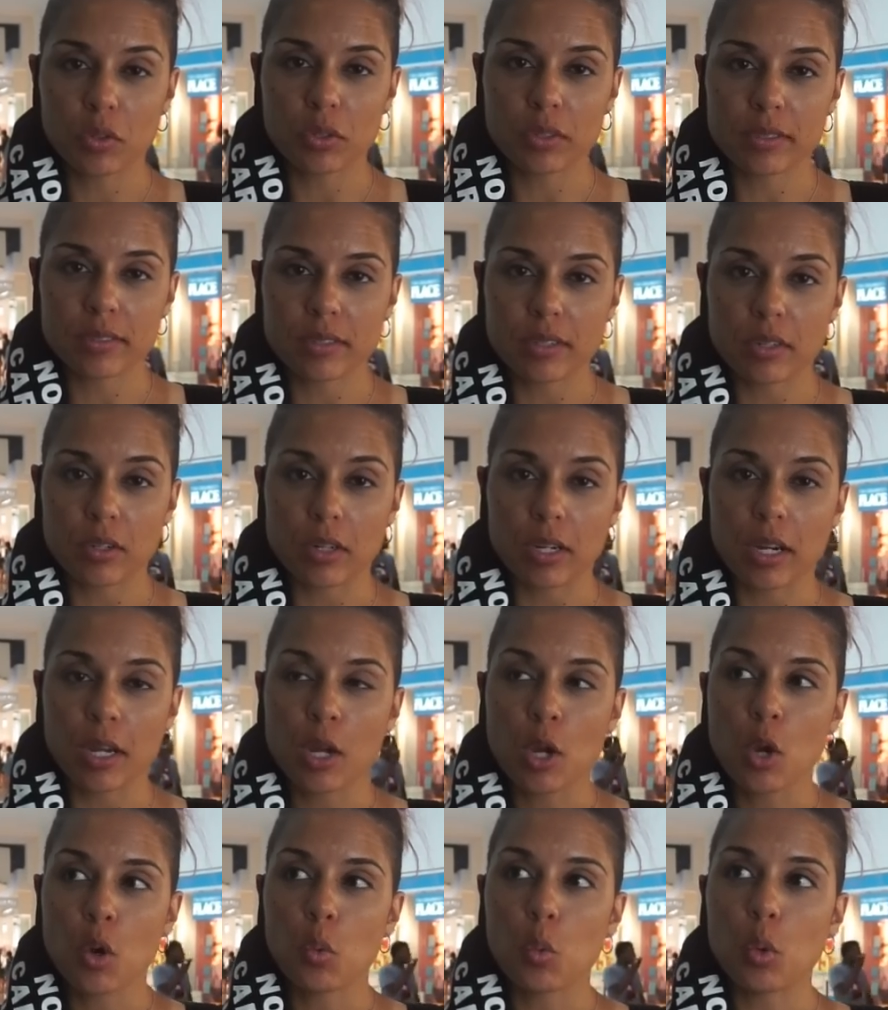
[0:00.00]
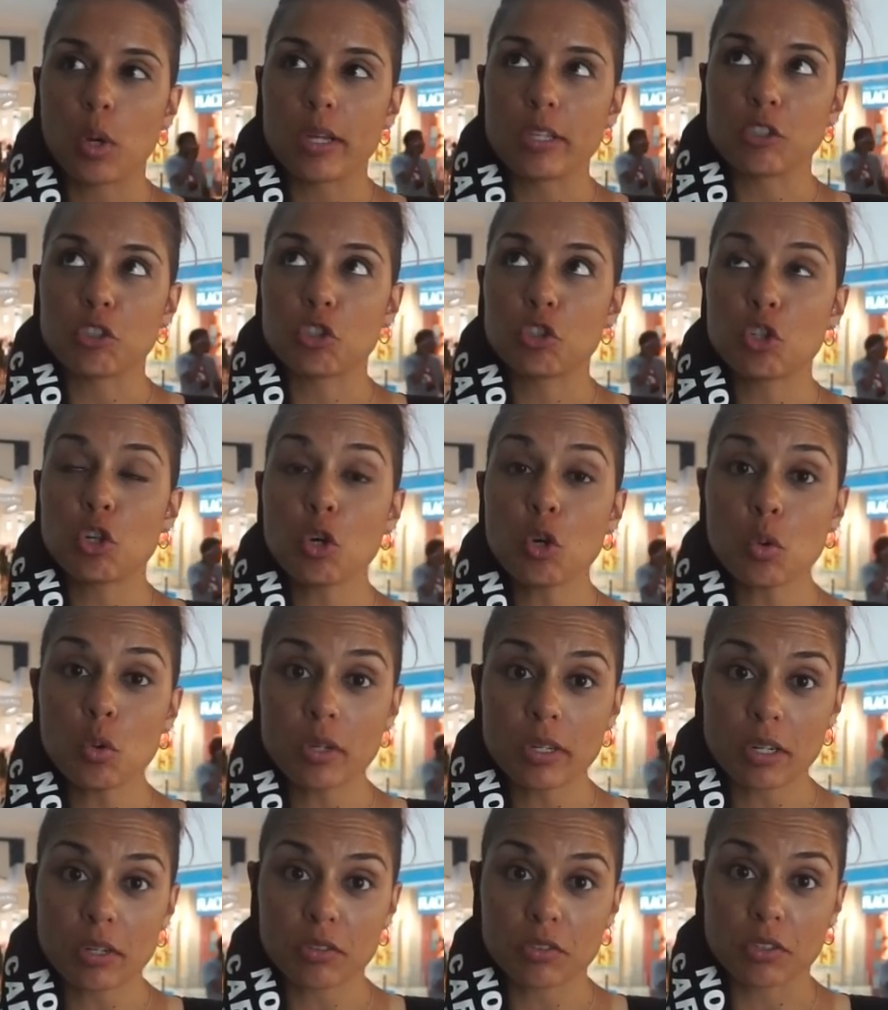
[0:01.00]
Victoria's Secret was two
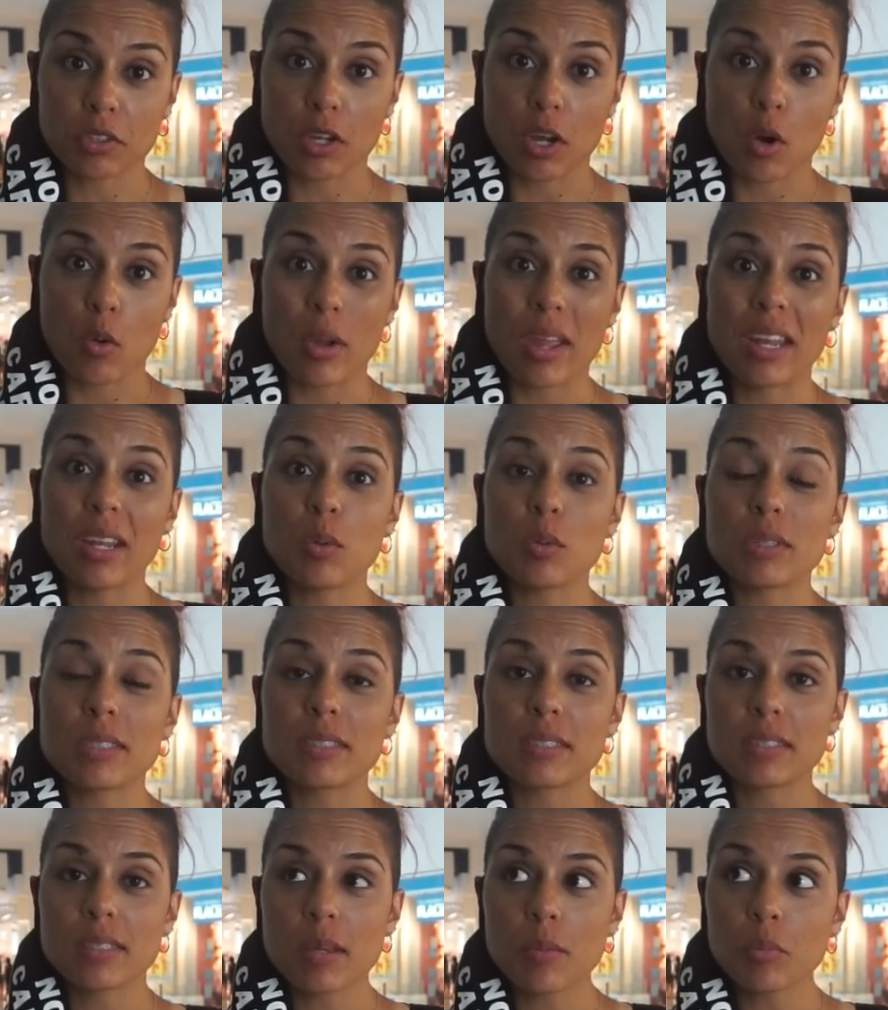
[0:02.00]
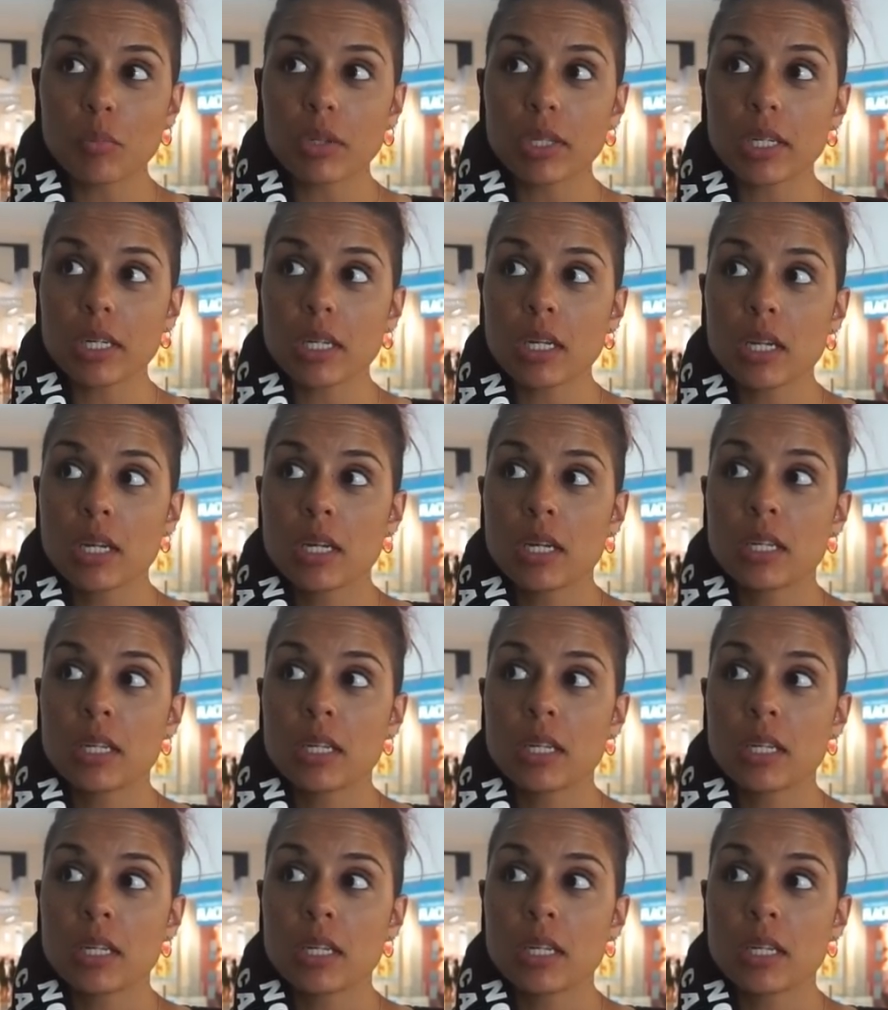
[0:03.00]
years ago, and it was simply